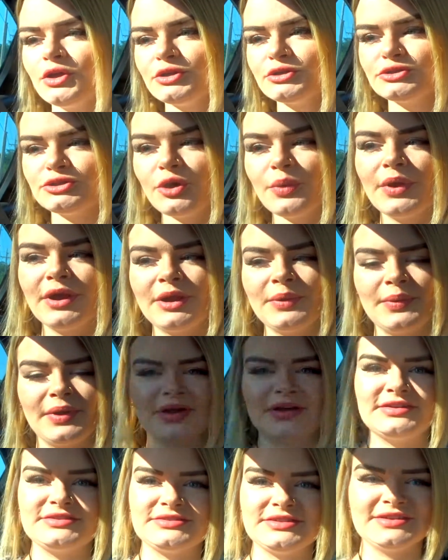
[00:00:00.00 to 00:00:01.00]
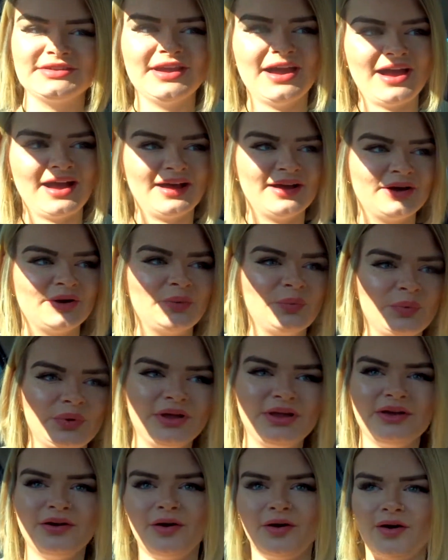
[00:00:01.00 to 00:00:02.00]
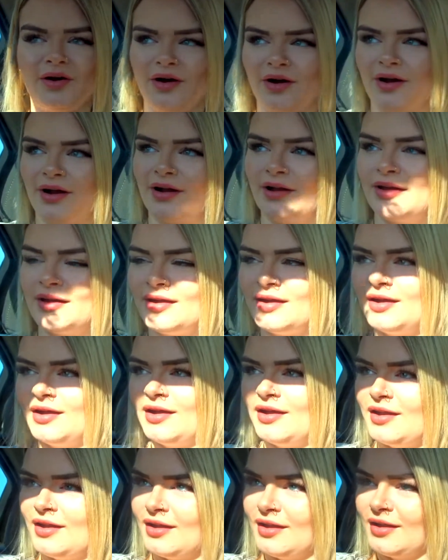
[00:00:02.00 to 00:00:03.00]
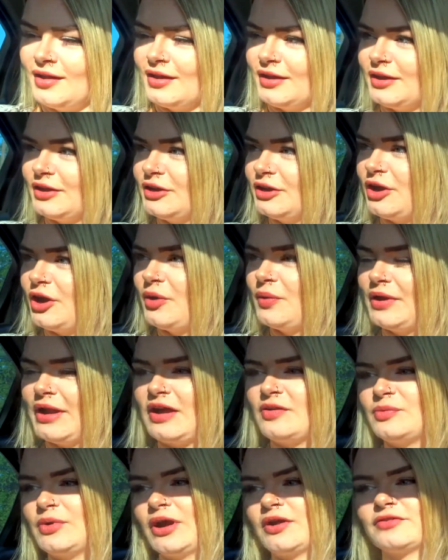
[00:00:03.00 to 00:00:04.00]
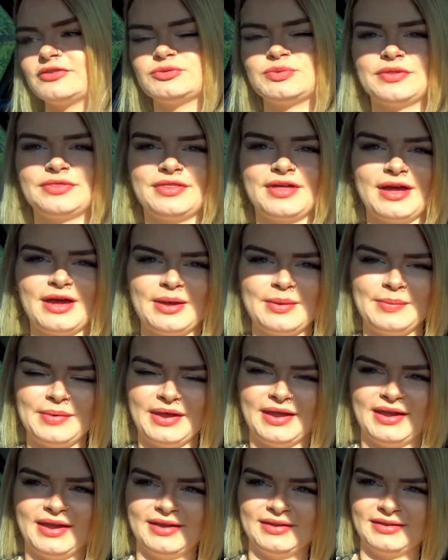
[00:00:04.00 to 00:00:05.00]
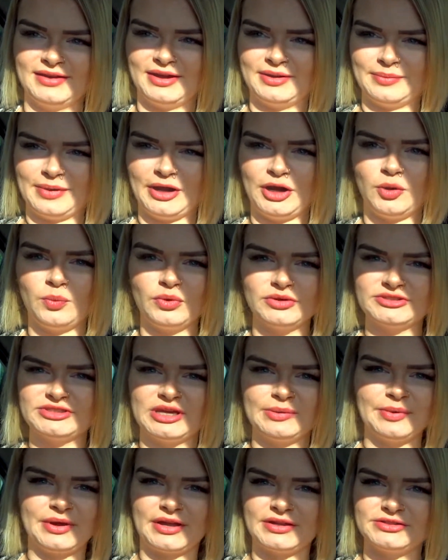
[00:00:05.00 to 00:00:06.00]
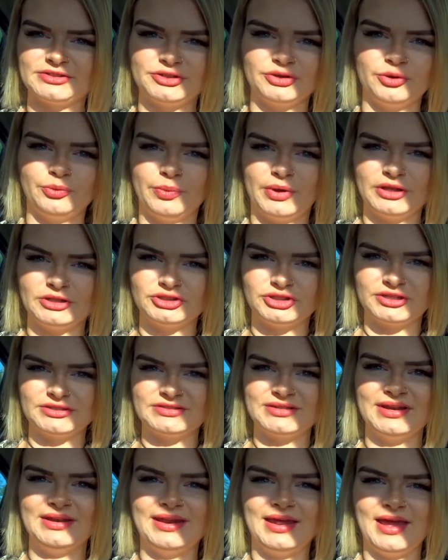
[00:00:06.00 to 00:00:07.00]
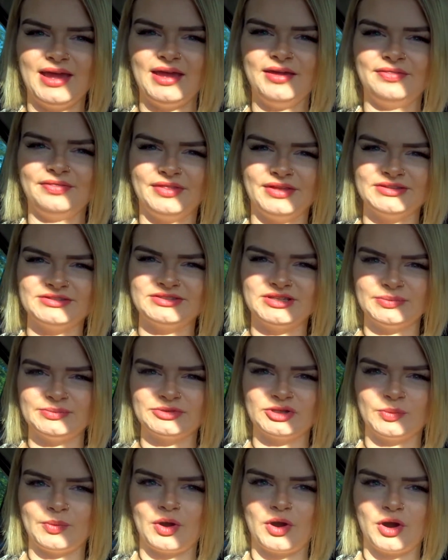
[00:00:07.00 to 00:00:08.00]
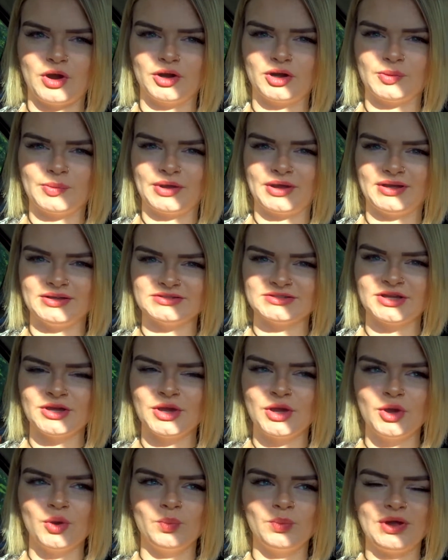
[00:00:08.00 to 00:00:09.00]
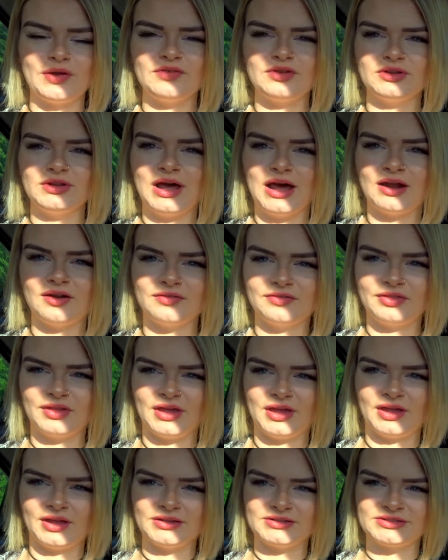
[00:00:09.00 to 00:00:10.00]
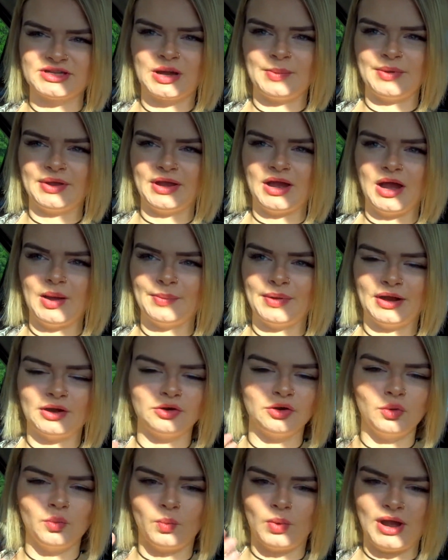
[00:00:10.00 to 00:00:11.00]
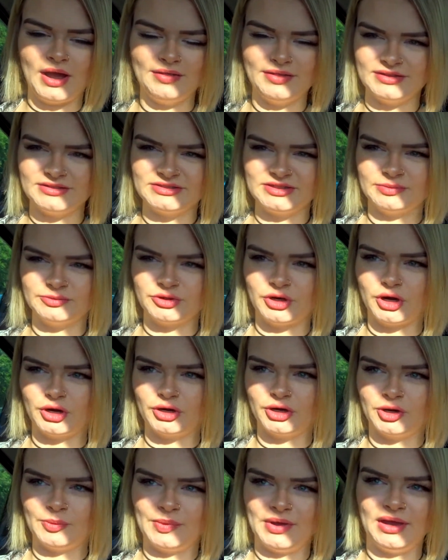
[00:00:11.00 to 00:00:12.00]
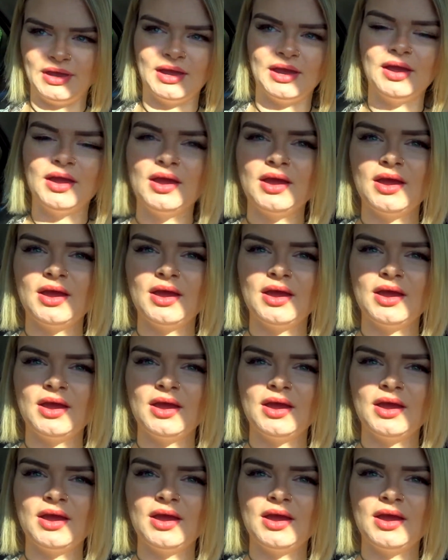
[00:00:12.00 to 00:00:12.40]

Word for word: So anyways, yeah, we are gonna go and have breakfast with them, and I know we'll see them again soon. It's just today, this seems a little bit harder because we have a lot of things coming up. I don't know why this seems harder to me.